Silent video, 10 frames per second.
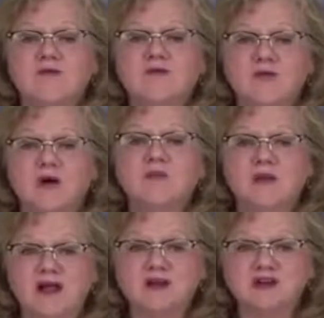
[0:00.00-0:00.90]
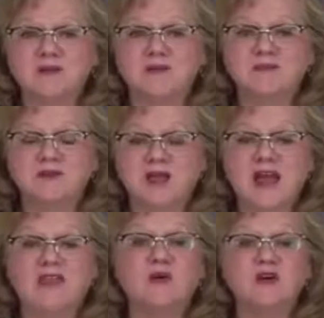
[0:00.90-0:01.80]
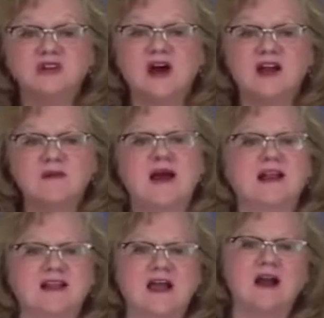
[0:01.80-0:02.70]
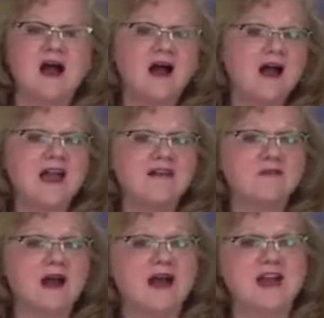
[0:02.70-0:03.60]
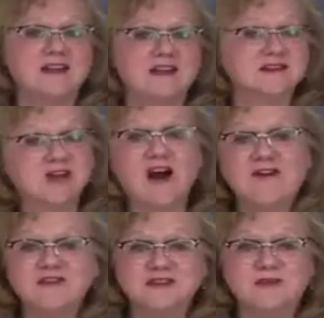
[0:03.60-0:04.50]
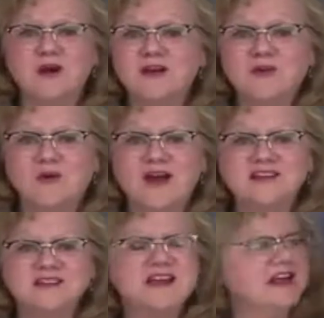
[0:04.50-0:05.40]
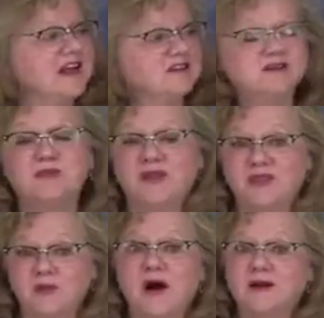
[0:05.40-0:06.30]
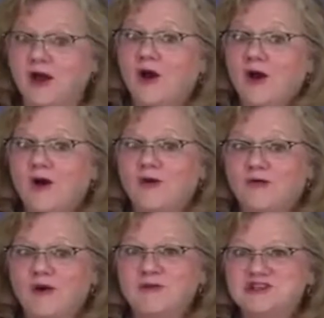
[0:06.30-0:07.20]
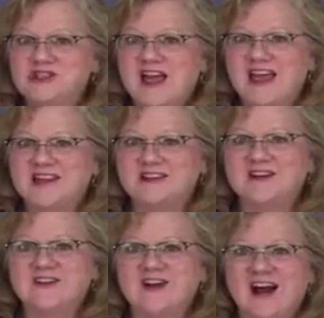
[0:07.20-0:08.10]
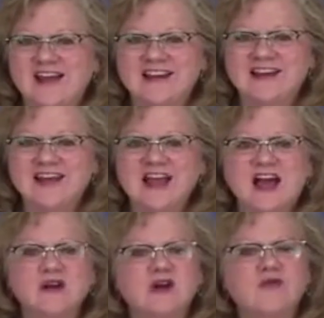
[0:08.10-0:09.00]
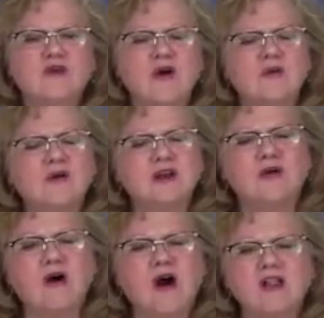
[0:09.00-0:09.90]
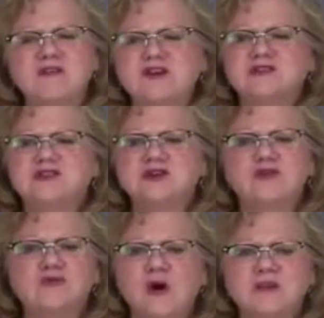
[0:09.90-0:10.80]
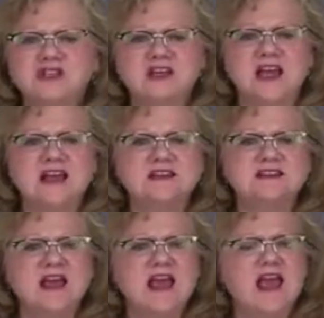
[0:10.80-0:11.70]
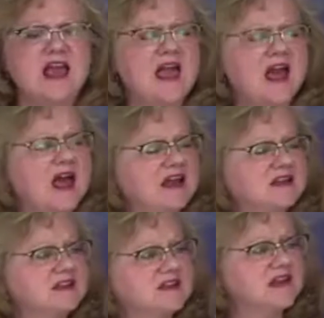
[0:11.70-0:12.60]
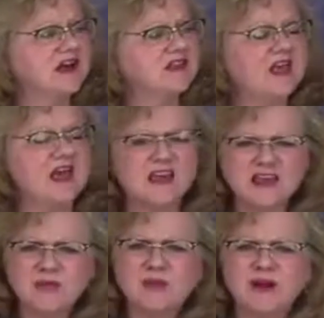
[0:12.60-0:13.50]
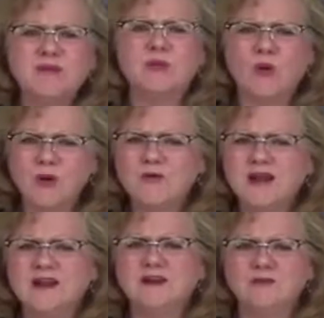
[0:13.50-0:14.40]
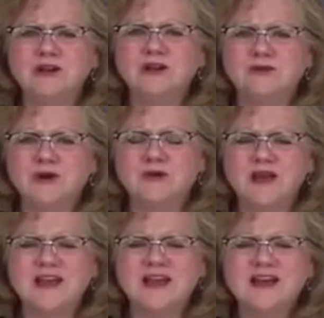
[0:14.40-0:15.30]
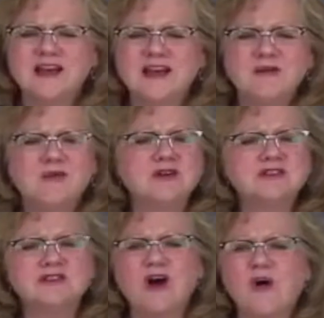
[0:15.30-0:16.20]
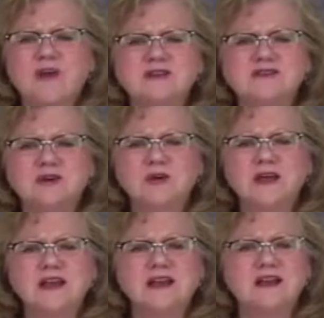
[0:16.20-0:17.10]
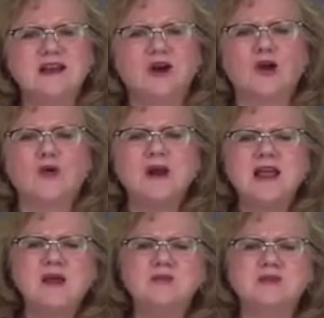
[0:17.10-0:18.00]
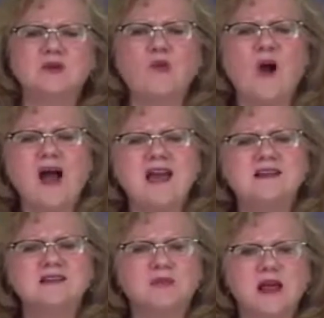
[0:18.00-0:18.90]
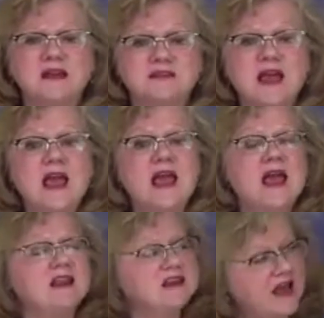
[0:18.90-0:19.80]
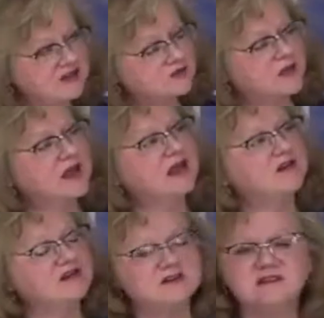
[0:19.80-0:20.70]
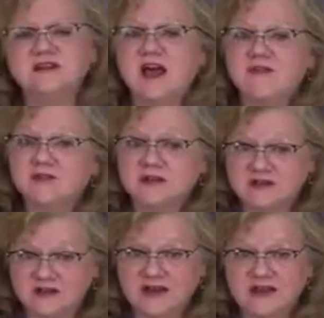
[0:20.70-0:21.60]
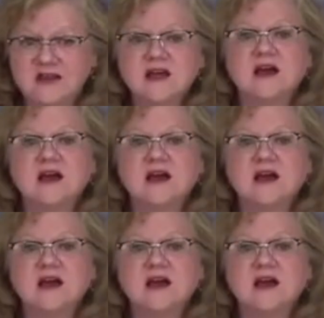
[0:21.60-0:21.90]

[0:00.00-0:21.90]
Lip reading: for embellishment. Okay, and then we'll talk about it later. I have my ideas, and obviously one of the ways is to put them on Roman shades, right? You know, all of us do Roman shades, and they can get pretty boring. Wouldn't you agree? I mean, we're just always doing, you know, creams and whites and plains, and yes, we can definitely